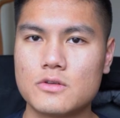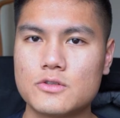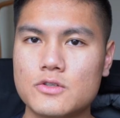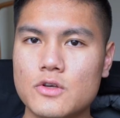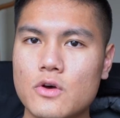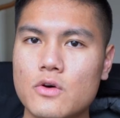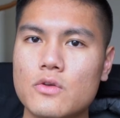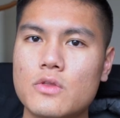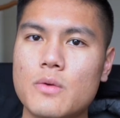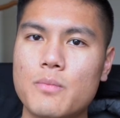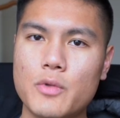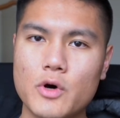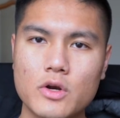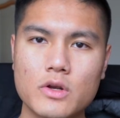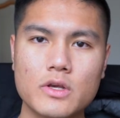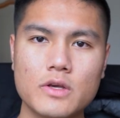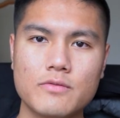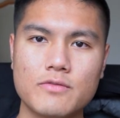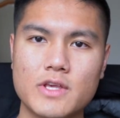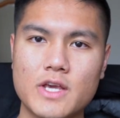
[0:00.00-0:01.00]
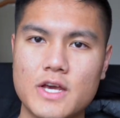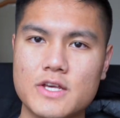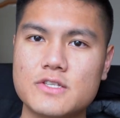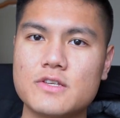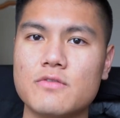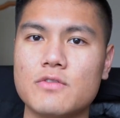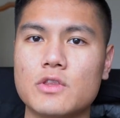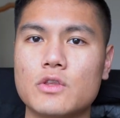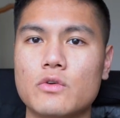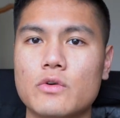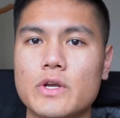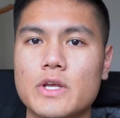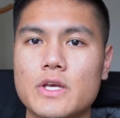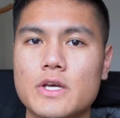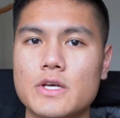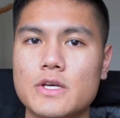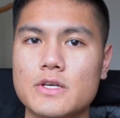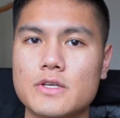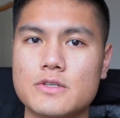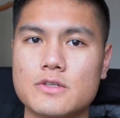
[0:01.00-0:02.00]
So the body of the A7 III
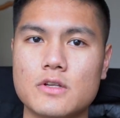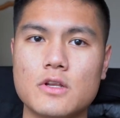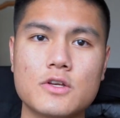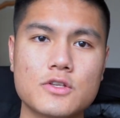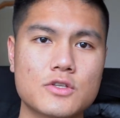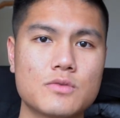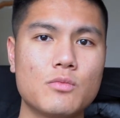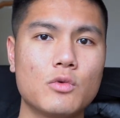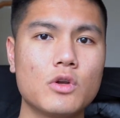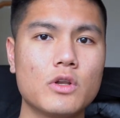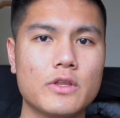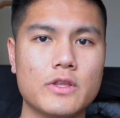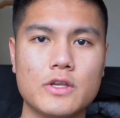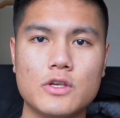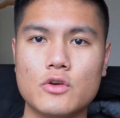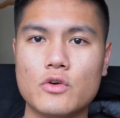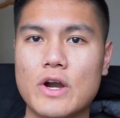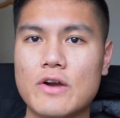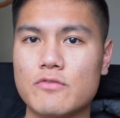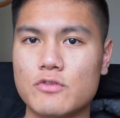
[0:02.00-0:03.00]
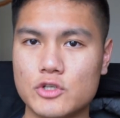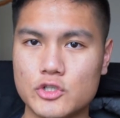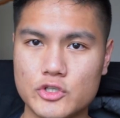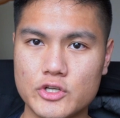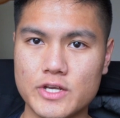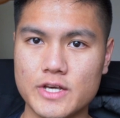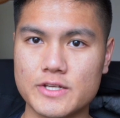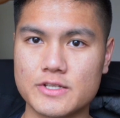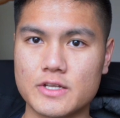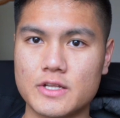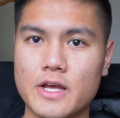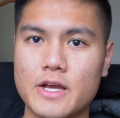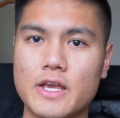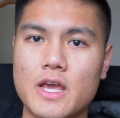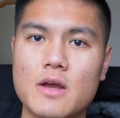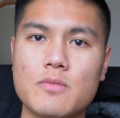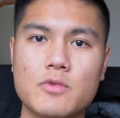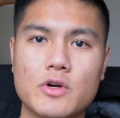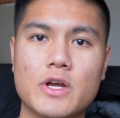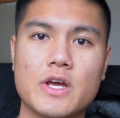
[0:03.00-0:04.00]
is a lot smaller than your average DSLR
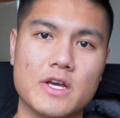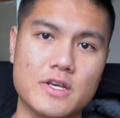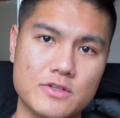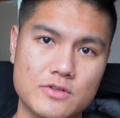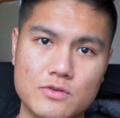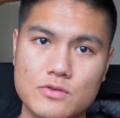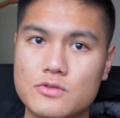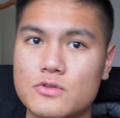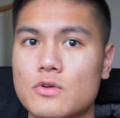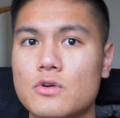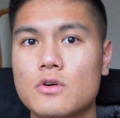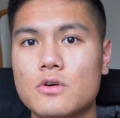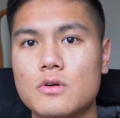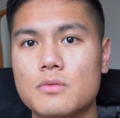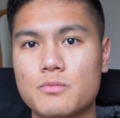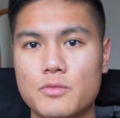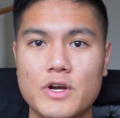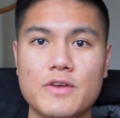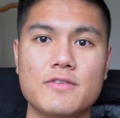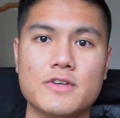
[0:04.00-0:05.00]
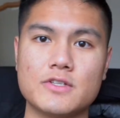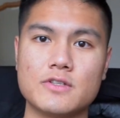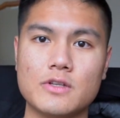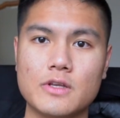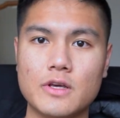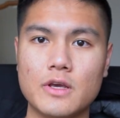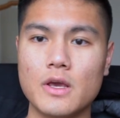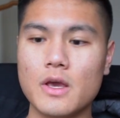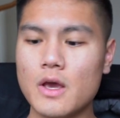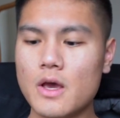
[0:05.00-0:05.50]
camera, as you saw previously.